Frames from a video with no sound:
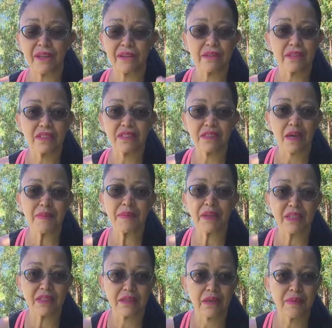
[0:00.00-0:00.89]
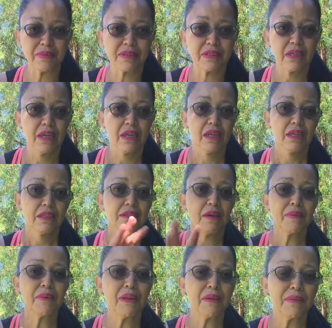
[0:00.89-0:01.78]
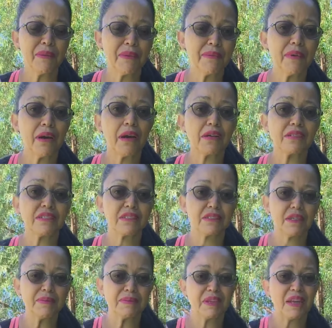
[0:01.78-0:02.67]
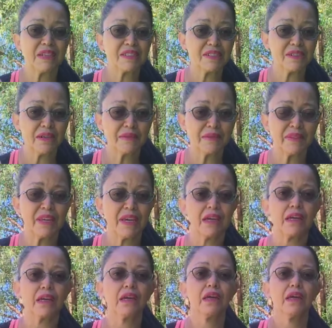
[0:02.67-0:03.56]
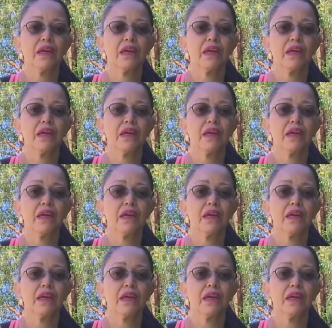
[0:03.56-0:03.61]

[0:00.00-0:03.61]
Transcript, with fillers: on these 10 minute tips 10 minute workout tip that I share every day,